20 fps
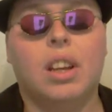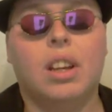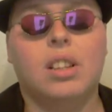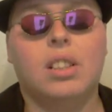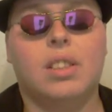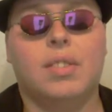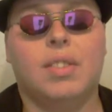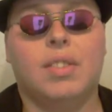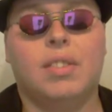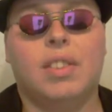
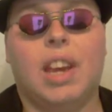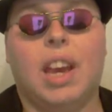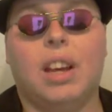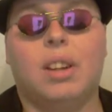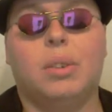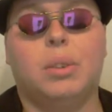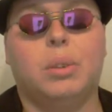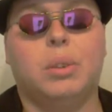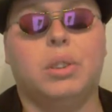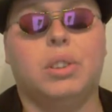Some of them can't
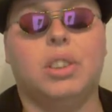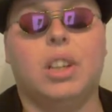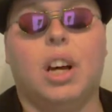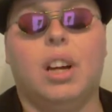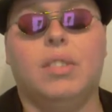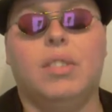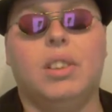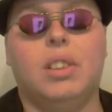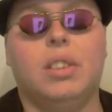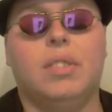hold a
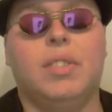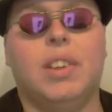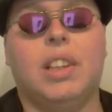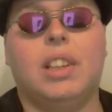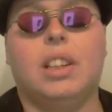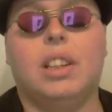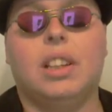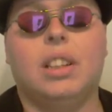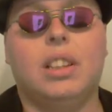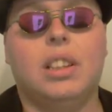job due to
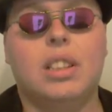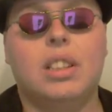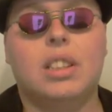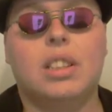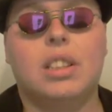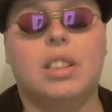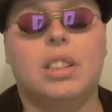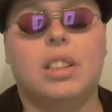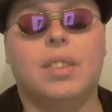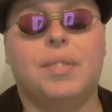mental
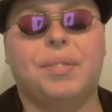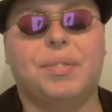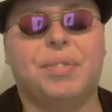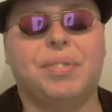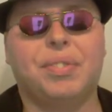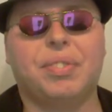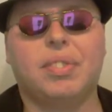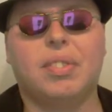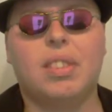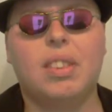illness.
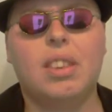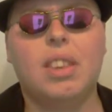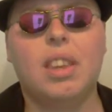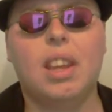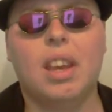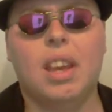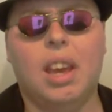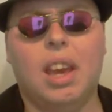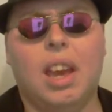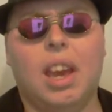
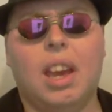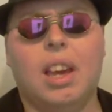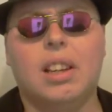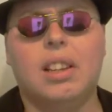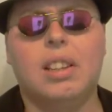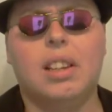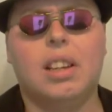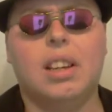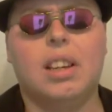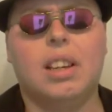
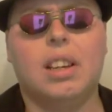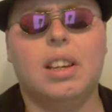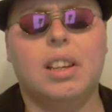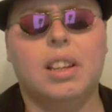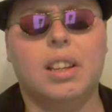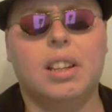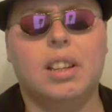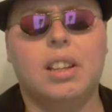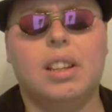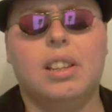And
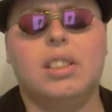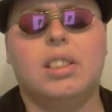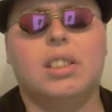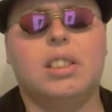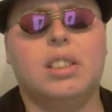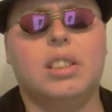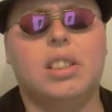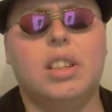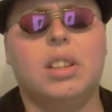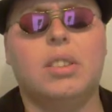they
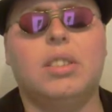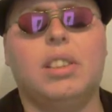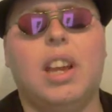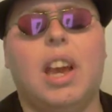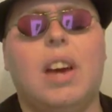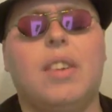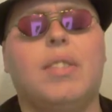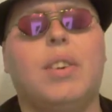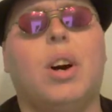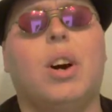just generally
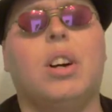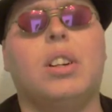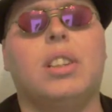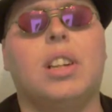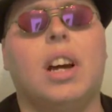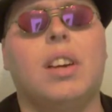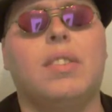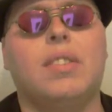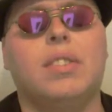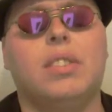have a hard
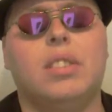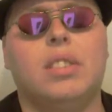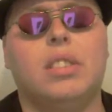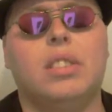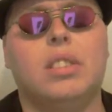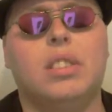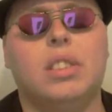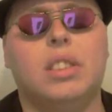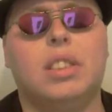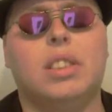time
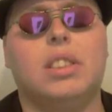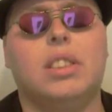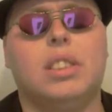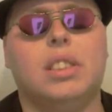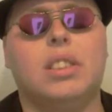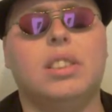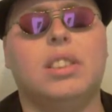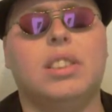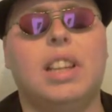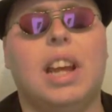
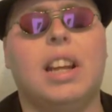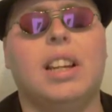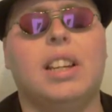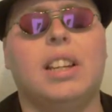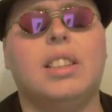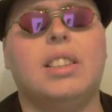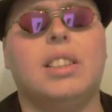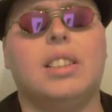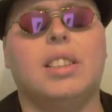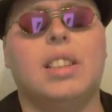standing
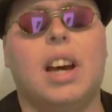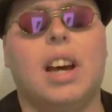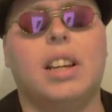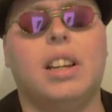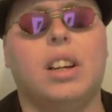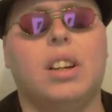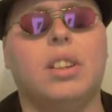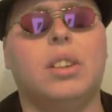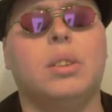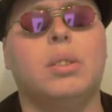in
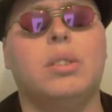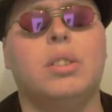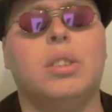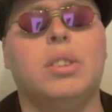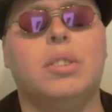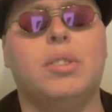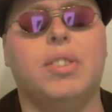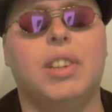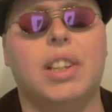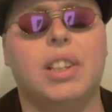society on their own
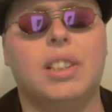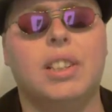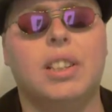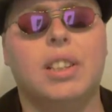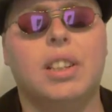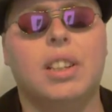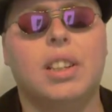2 feet.